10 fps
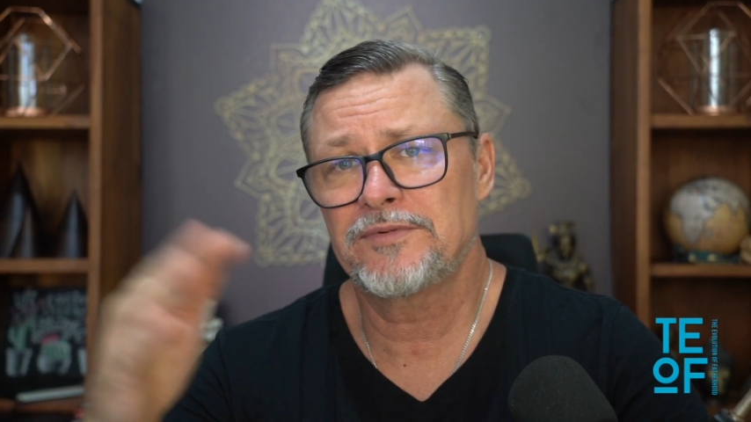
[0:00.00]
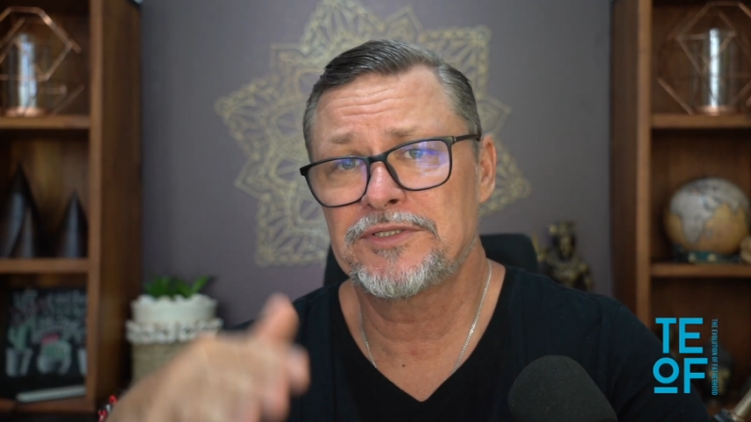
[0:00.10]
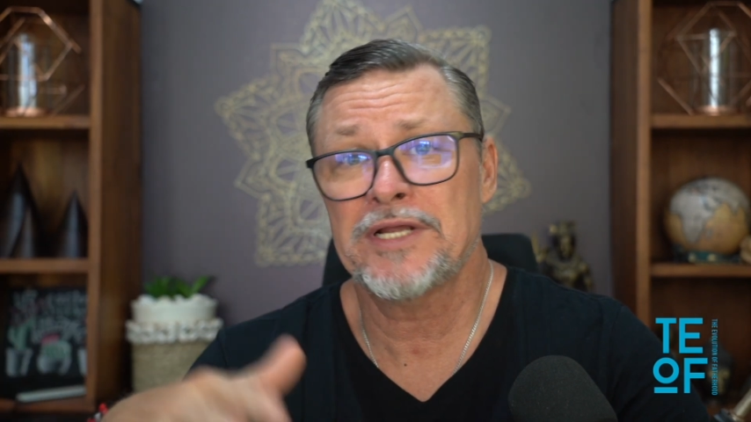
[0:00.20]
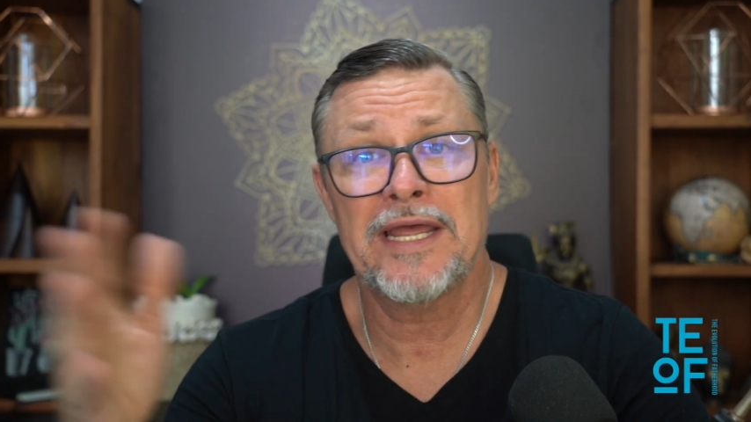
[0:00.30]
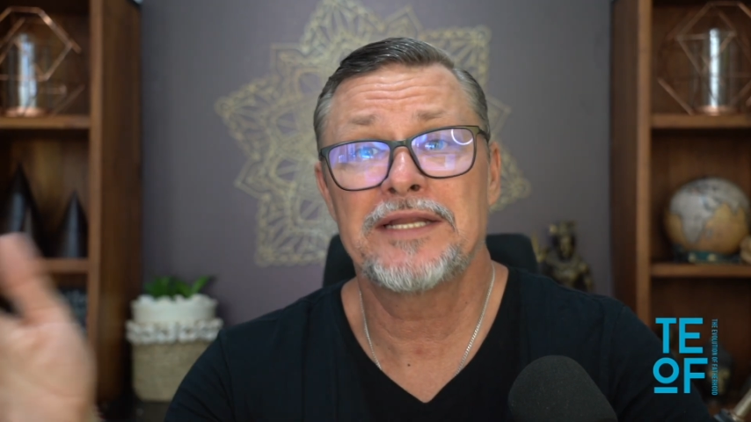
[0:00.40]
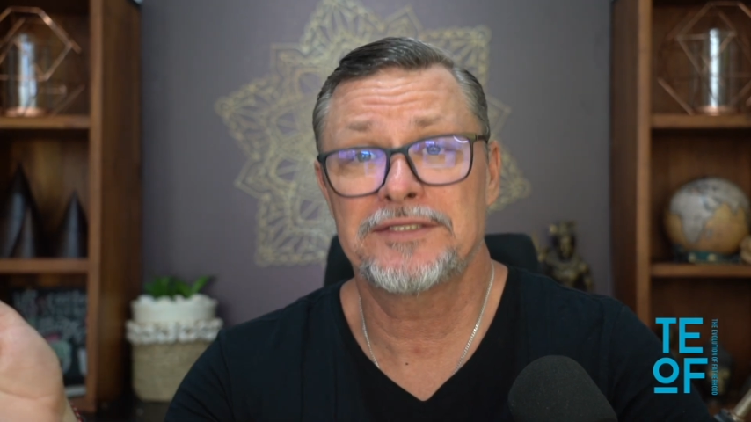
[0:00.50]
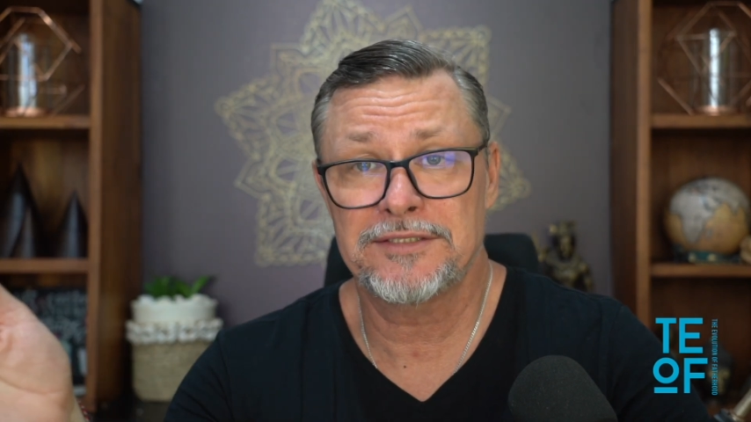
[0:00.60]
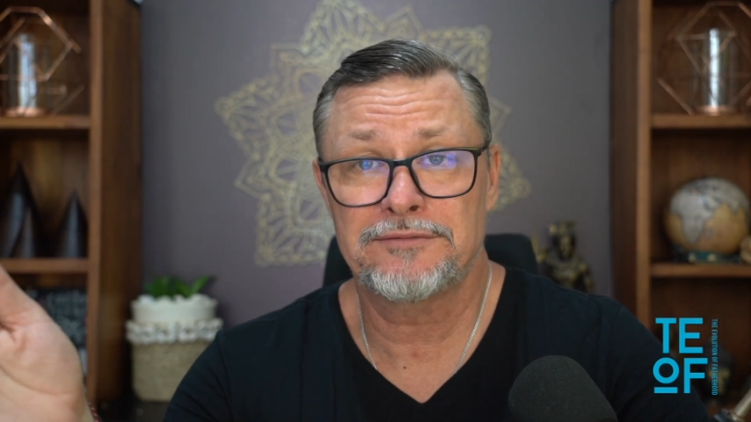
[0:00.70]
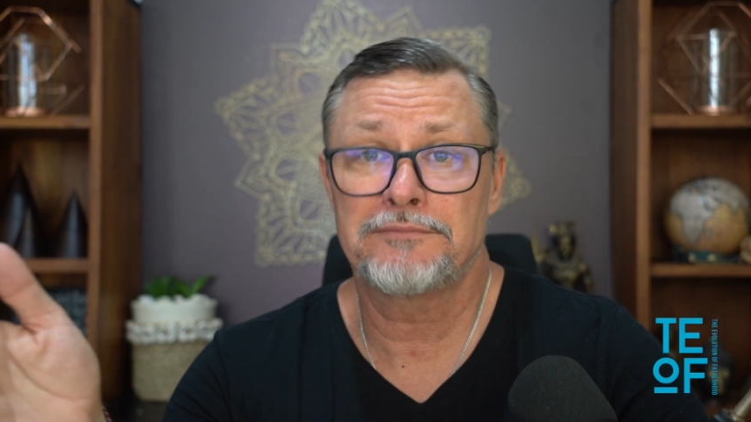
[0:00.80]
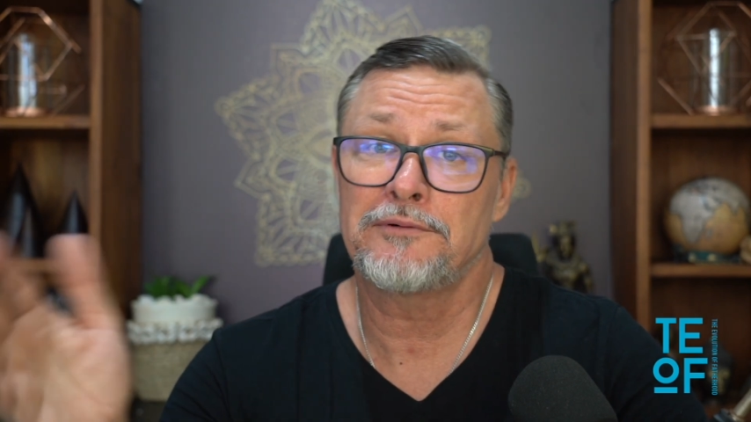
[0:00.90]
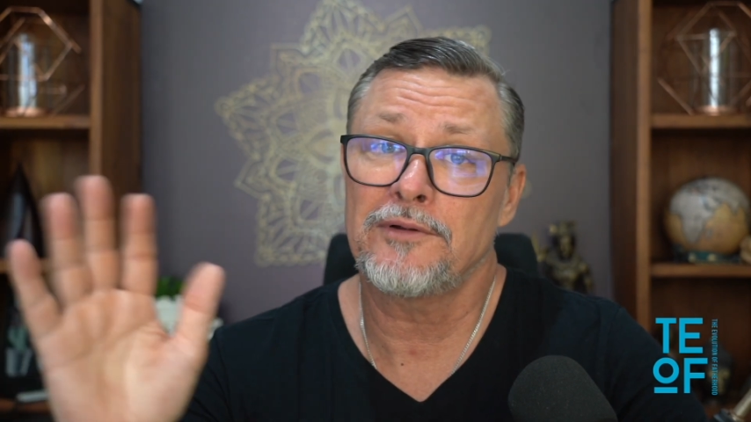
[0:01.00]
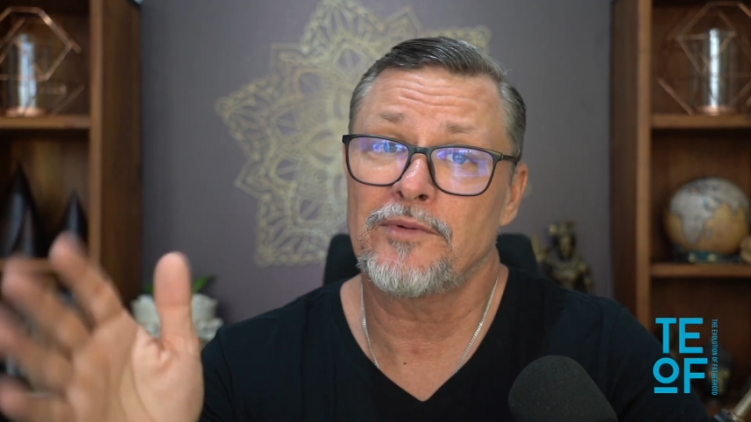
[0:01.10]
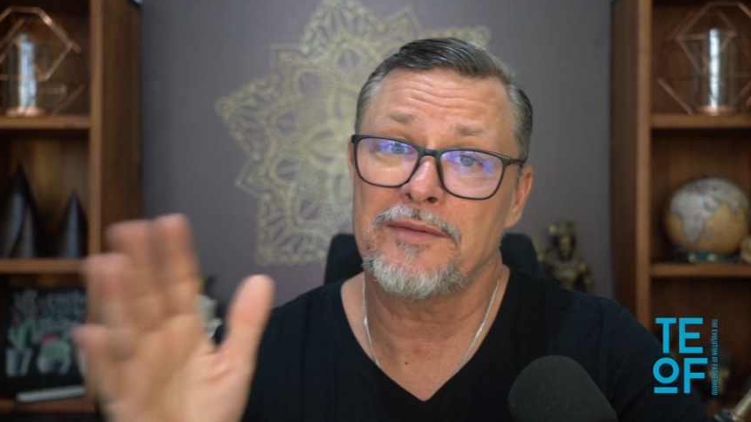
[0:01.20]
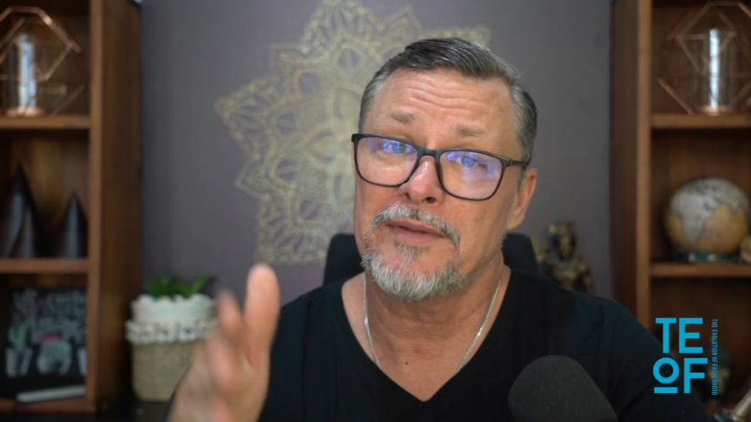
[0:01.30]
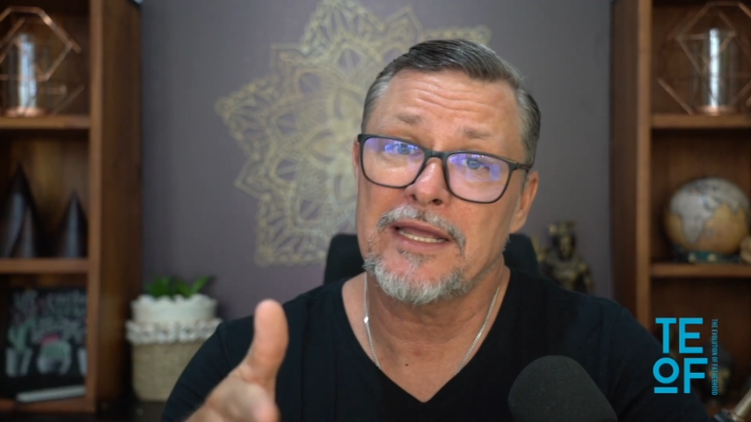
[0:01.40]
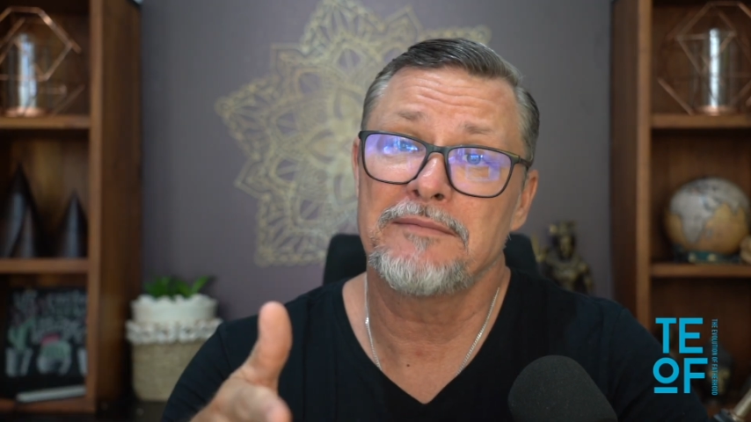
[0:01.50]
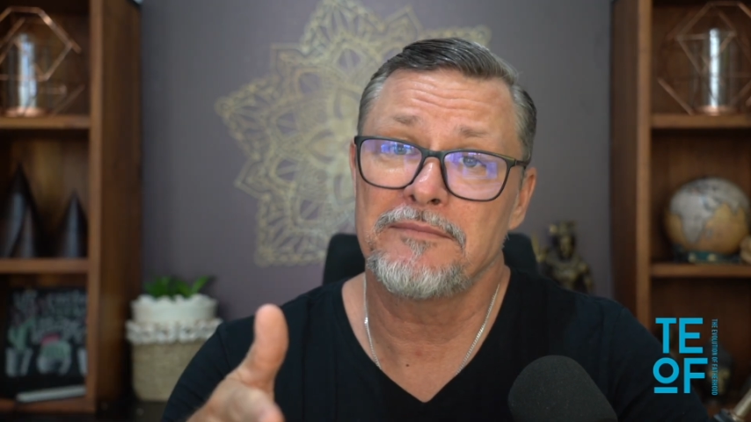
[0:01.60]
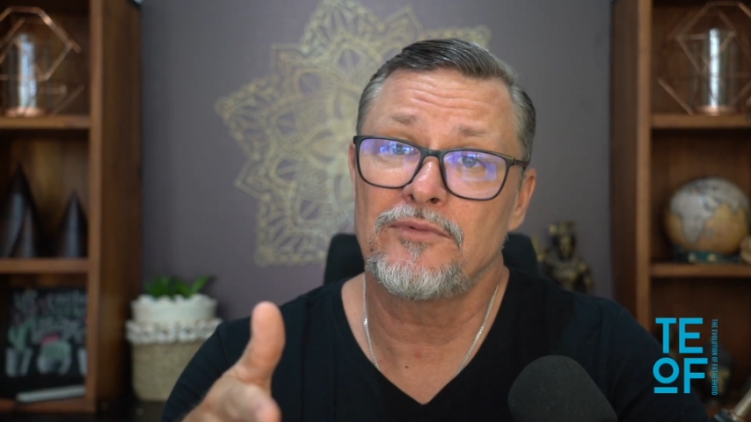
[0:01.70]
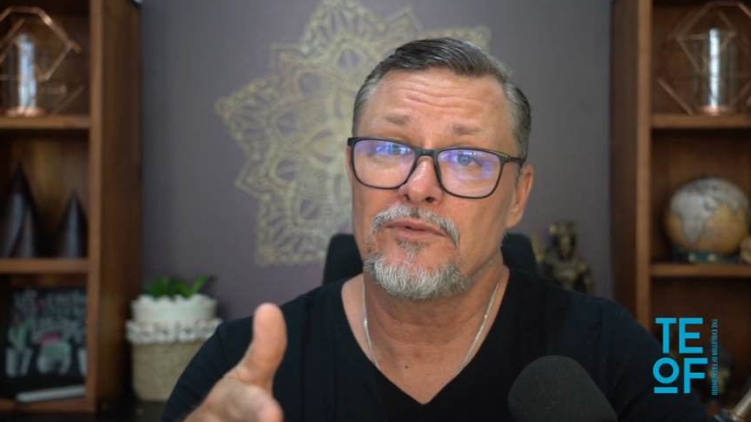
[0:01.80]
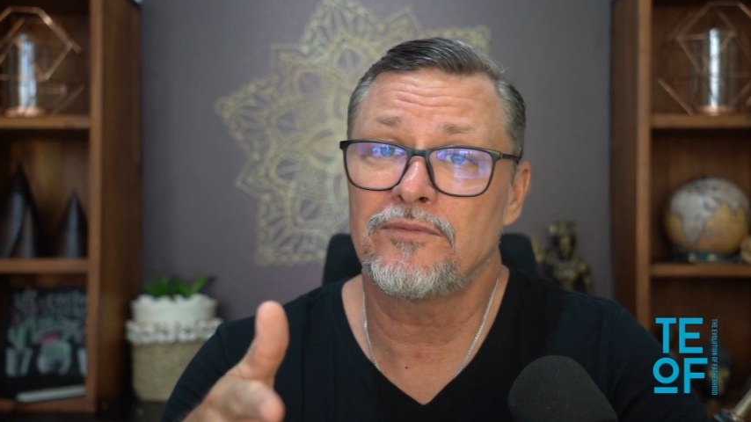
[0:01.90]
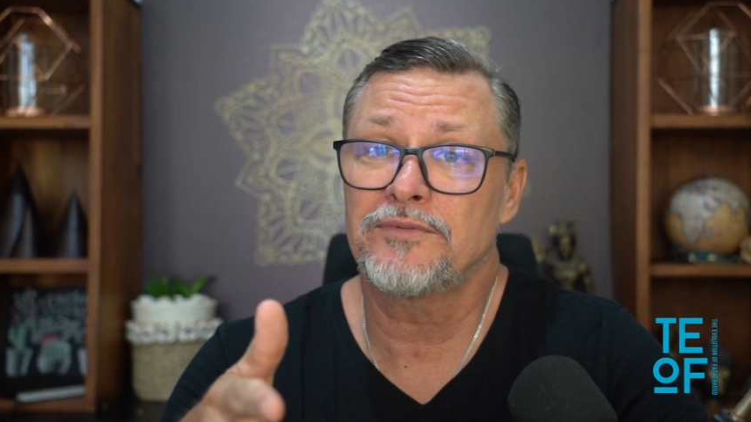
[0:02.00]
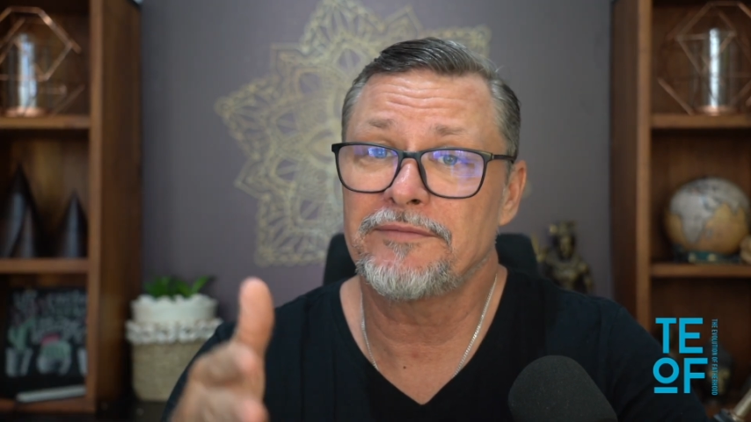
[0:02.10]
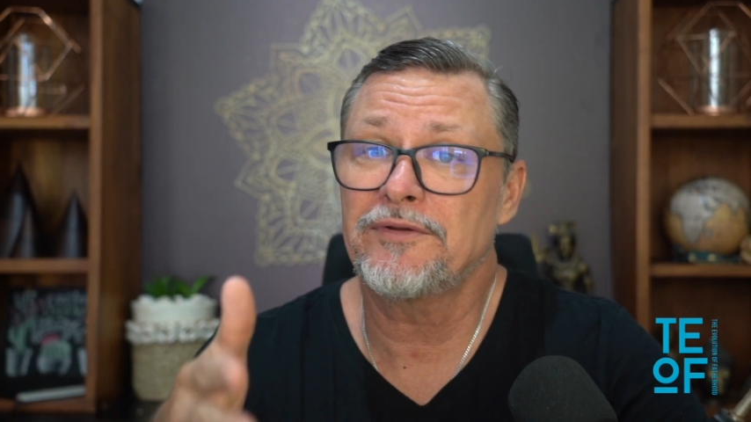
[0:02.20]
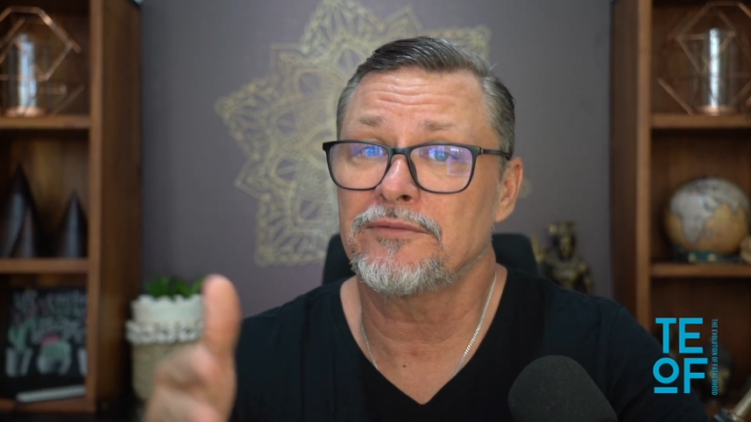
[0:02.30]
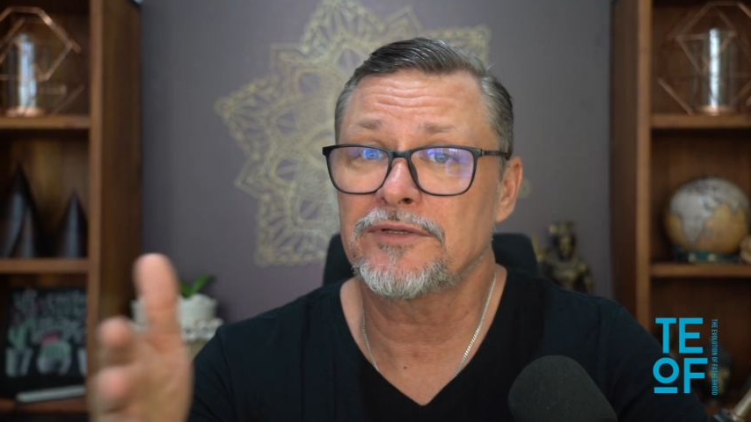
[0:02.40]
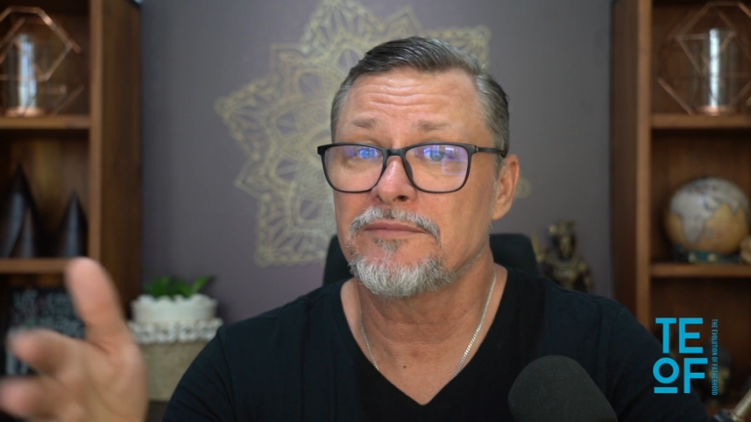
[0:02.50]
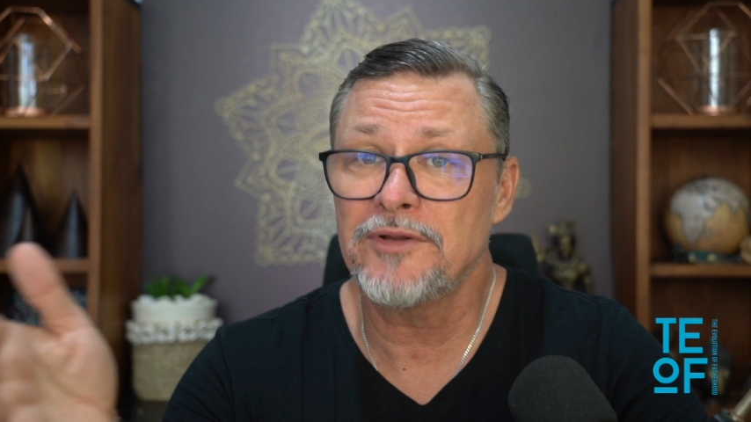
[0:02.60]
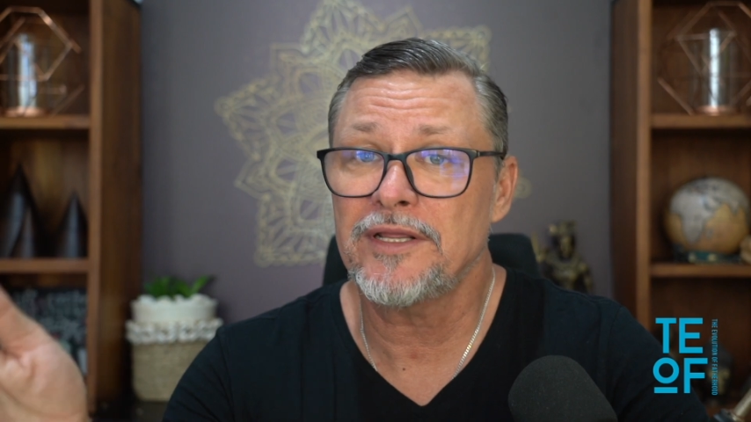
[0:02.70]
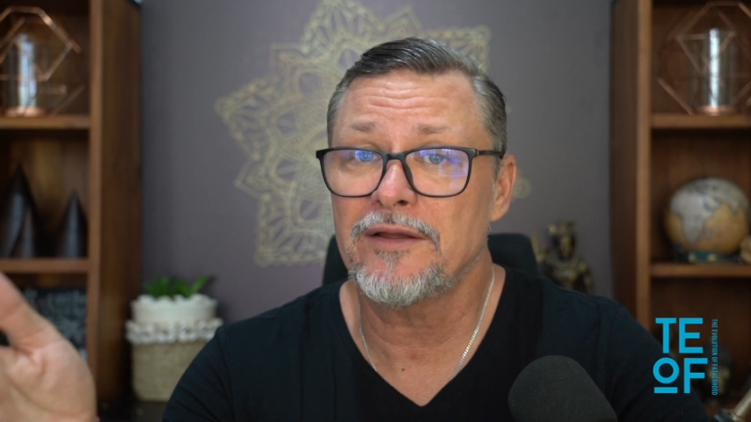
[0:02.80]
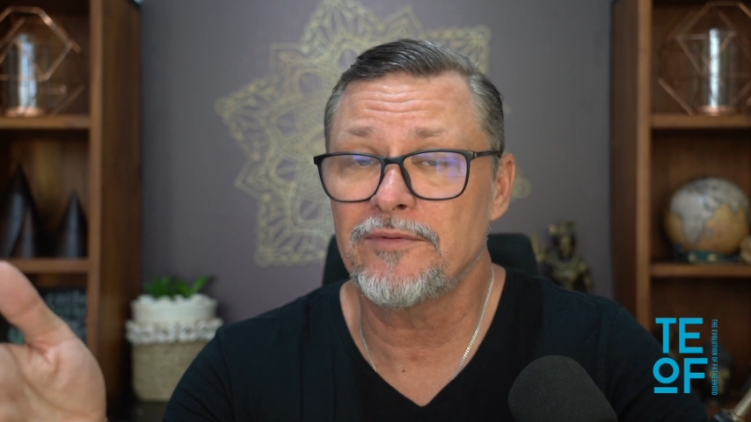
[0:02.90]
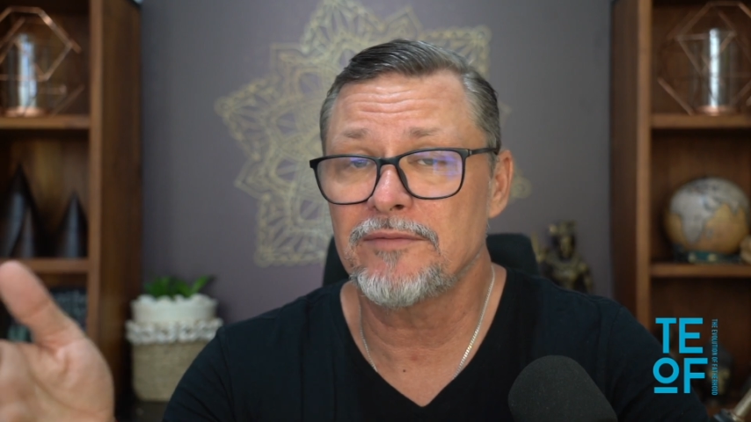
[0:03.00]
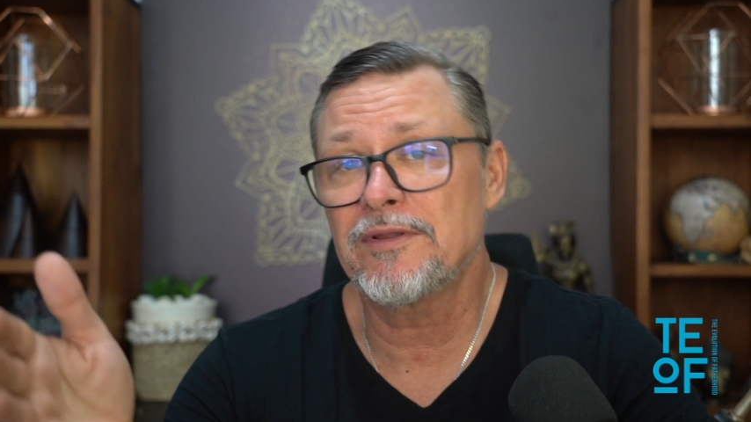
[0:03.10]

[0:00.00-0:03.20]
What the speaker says: changed into a point where they became more difficult to communicate with,